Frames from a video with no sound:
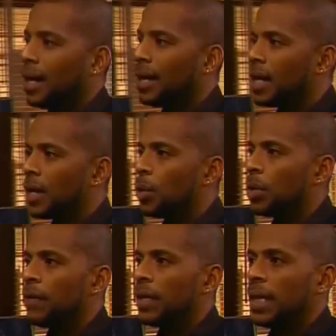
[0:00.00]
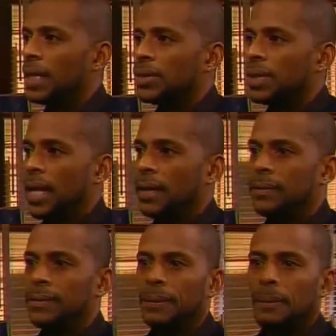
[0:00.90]
I think I know where to find the answers, Tad.
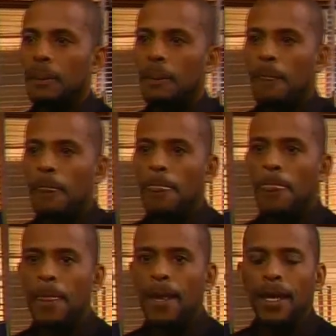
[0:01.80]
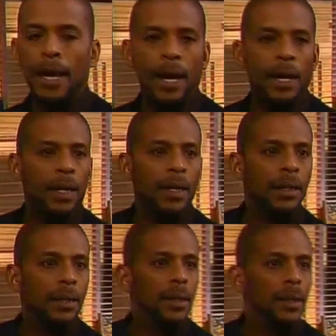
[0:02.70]
Answers? Yeah.
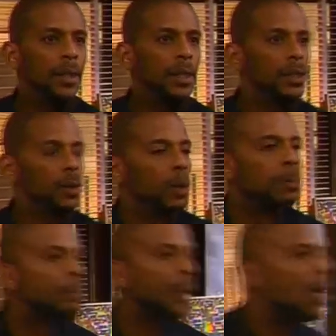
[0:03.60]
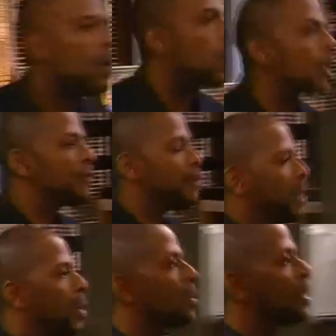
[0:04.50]
To what Papel wanted
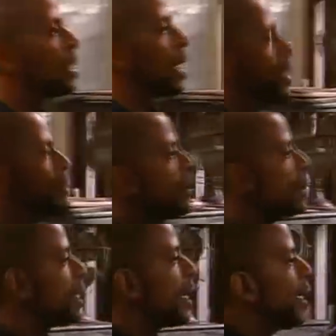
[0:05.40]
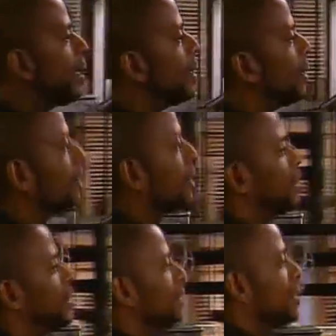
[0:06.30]
from me all this time. Tad,
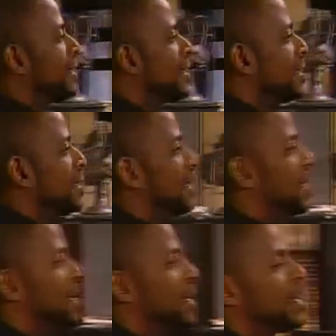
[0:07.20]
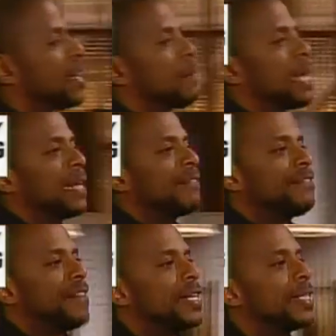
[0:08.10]
I think I might
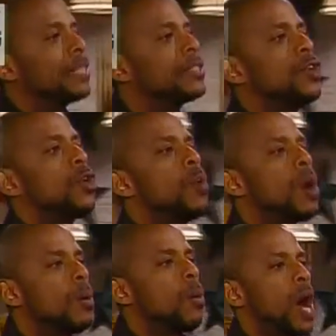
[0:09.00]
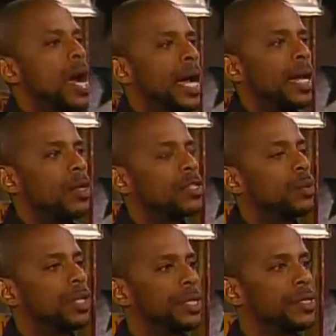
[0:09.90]
finally get to know why I
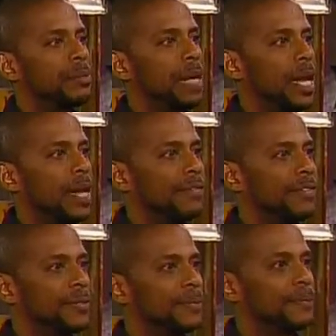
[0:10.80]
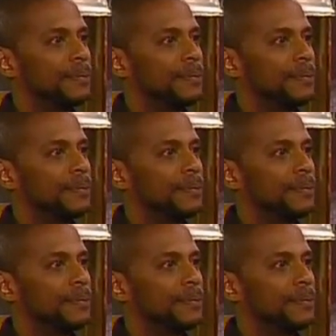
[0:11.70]
lost 20 years of my life.